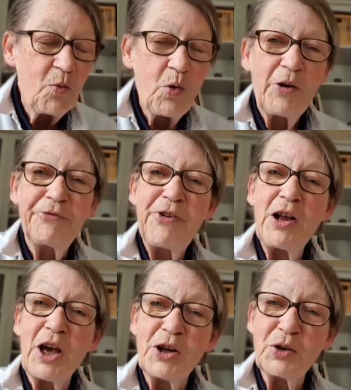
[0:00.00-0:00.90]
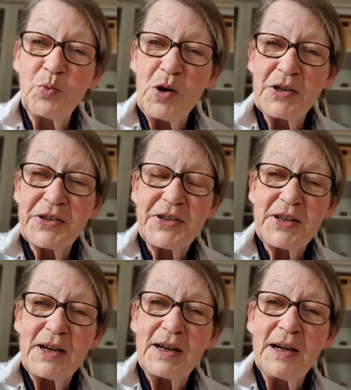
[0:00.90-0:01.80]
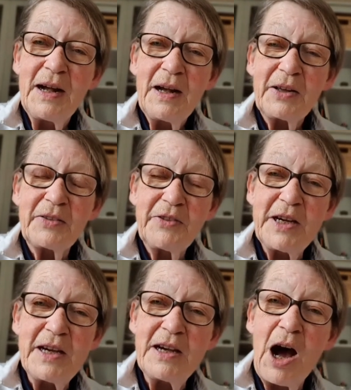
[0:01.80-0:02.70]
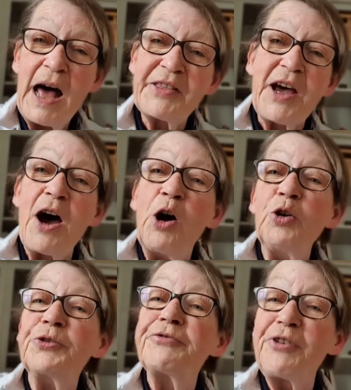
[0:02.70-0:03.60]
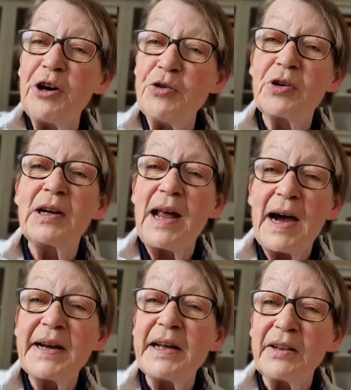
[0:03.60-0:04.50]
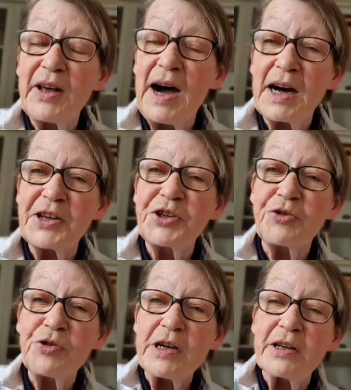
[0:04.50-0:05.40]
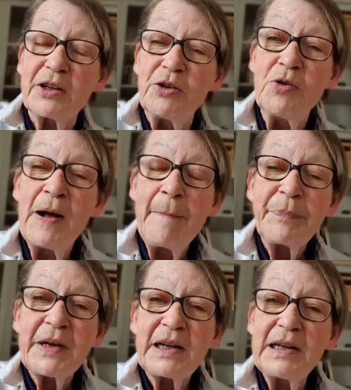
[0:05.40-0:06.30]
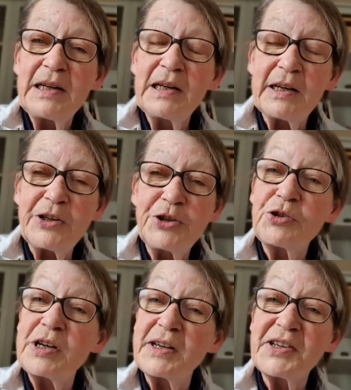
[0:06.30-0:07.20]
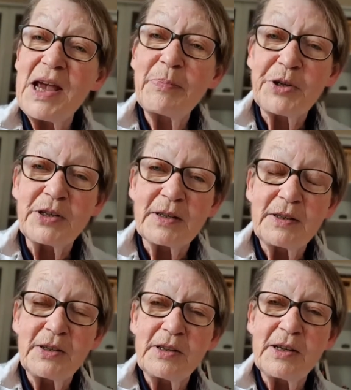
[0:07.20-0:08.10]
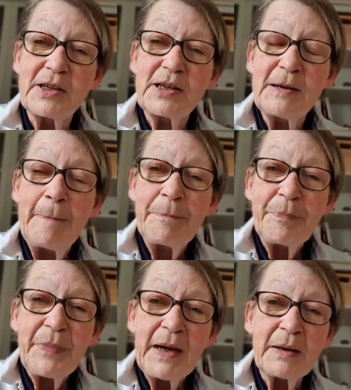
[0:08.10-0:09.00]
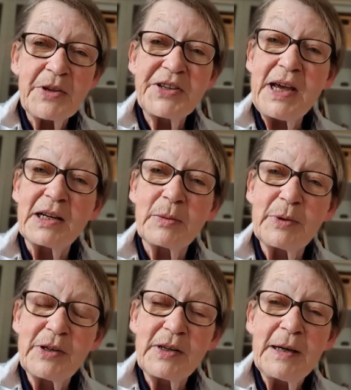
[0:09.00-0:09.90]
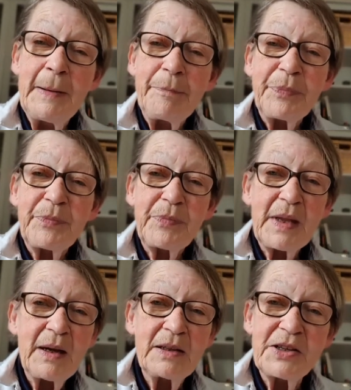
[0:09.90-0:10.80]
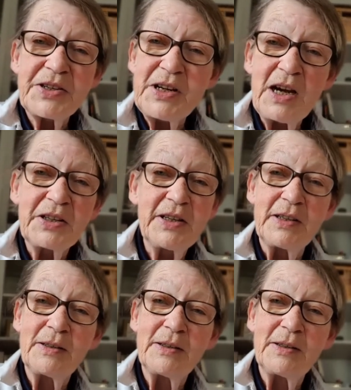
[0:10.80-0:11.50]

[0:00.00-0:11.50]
what followed was uh, uh, the other old folk lining the high street who clearly took exception to this uh, sentiment started